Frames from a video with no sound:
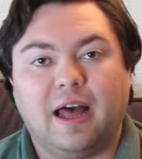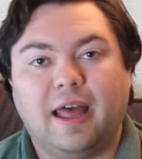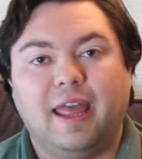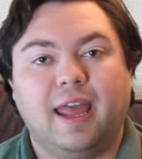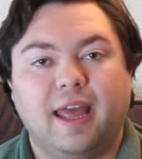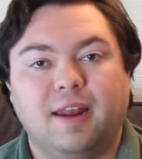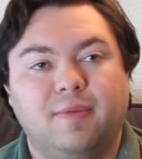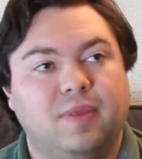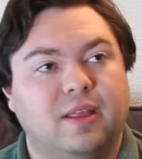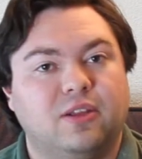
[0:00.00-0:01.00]

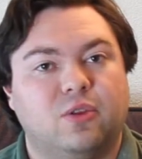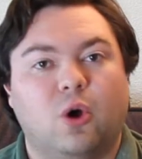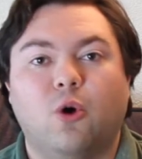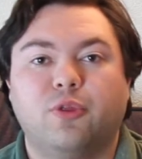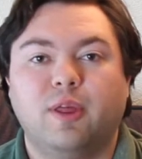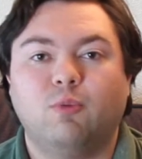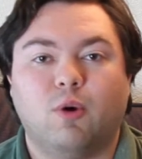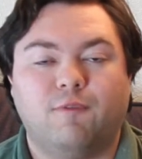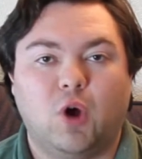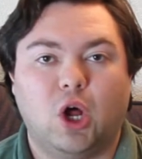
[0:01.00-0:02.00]
and the whole thing
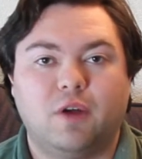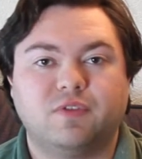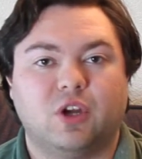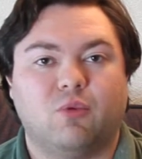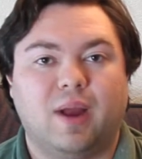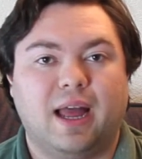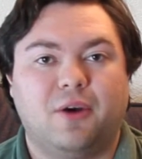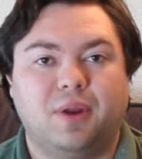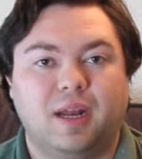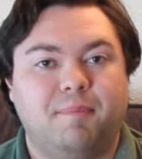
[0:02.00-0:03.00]
revolves
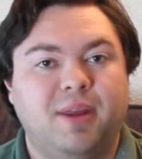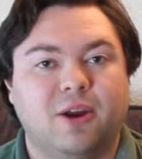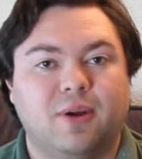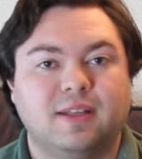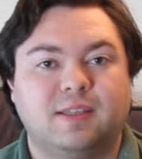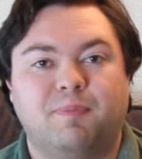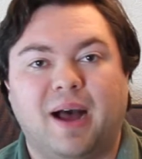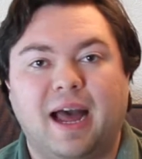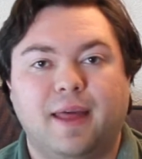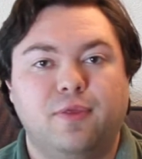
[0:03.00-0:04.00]
around an appearance
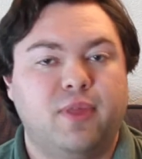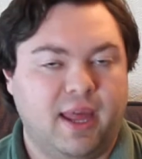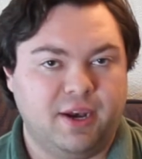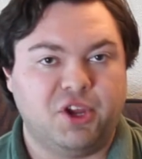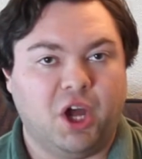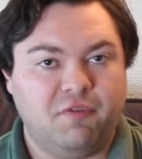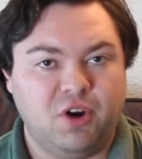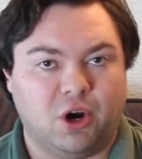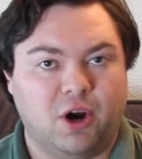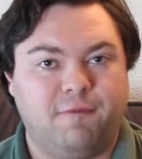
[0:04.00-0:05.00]
by
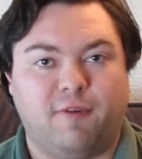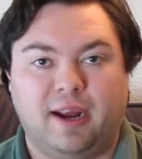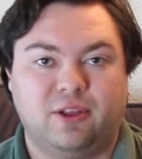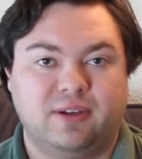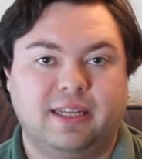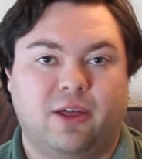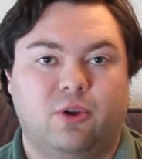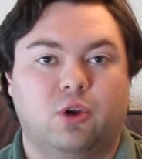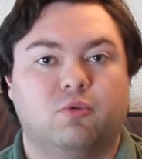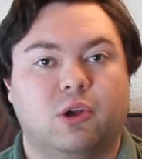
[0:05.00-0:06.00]
then-Governor Franklin
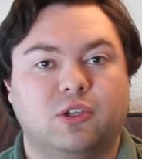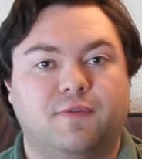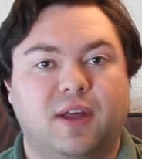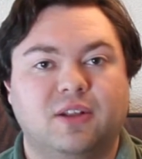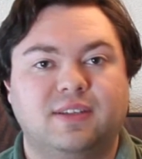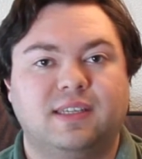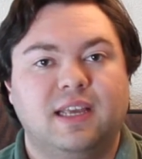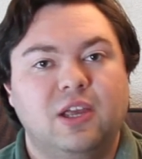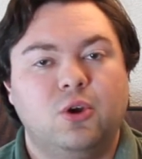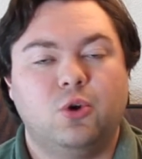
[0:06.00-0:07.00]
Delano Roosevelt,
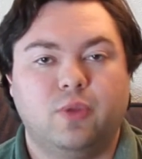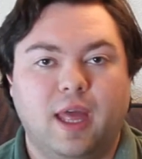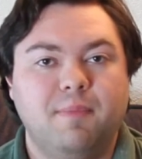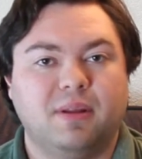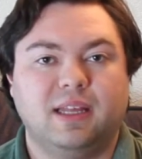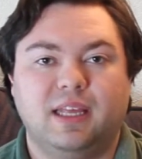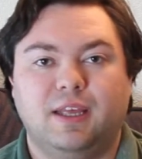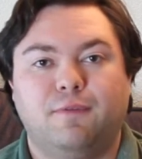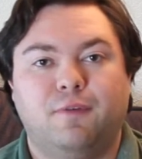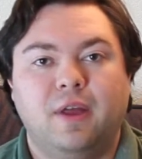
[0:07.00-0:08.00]
who they
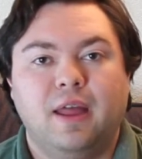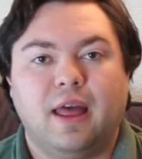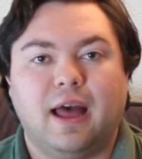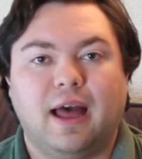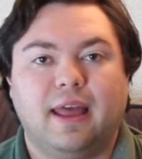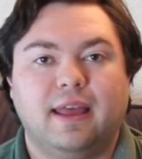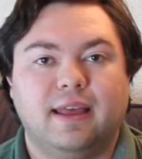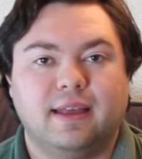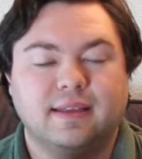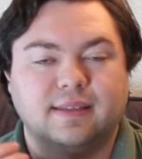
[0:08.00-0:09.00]
believe
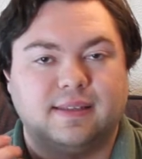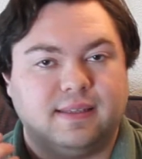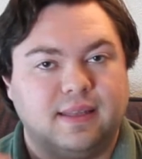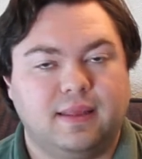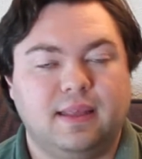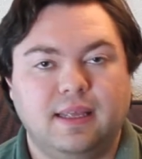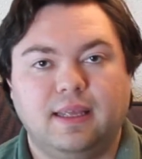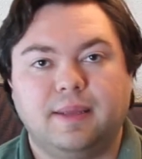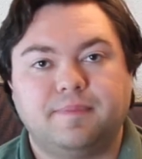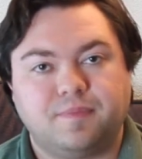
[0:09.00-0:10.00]
is the